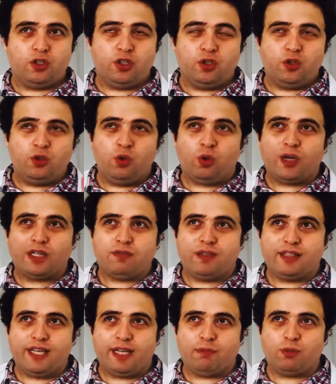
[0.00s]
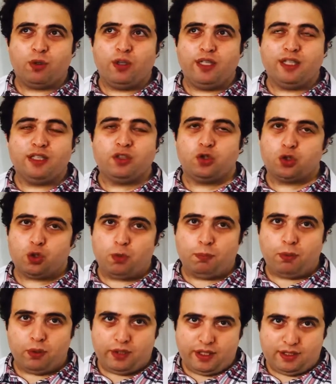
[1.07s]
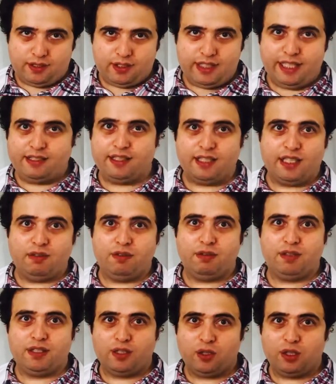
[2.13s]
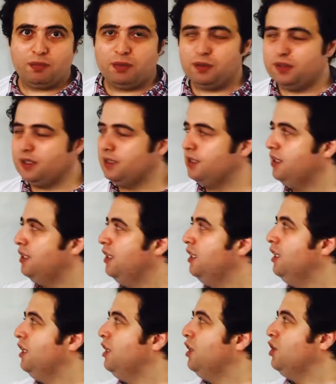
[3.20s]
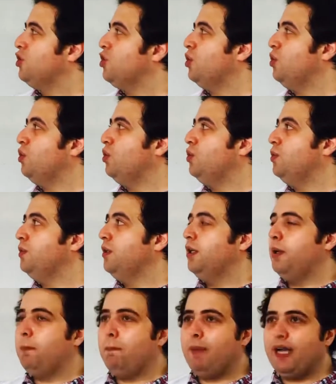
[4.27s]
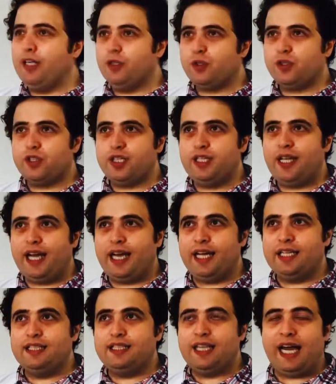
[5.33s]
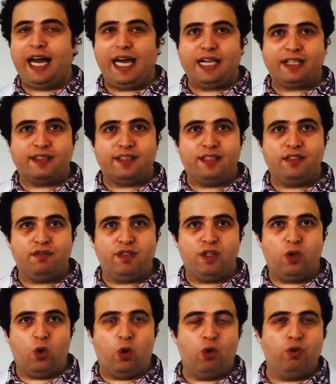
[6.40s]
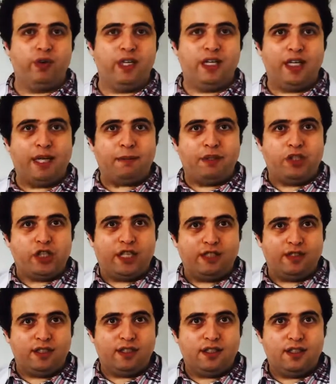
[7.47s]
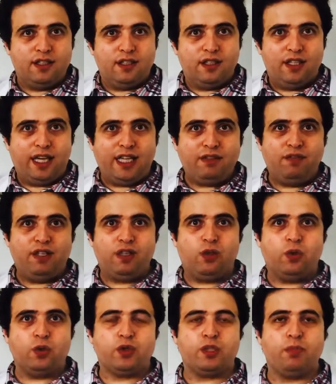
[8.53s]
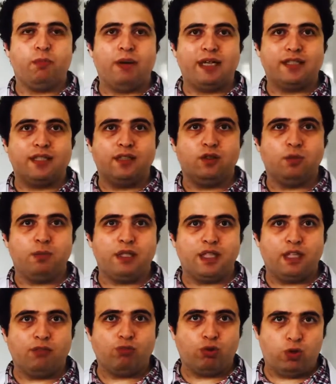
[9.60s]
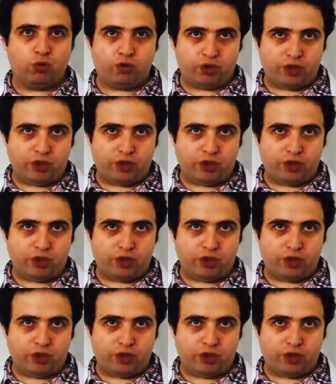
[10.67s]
look at what I am calling it, troponin. Later on we will talk about it. So myosin and actin will overlap each other and will cause the muscle to become contract.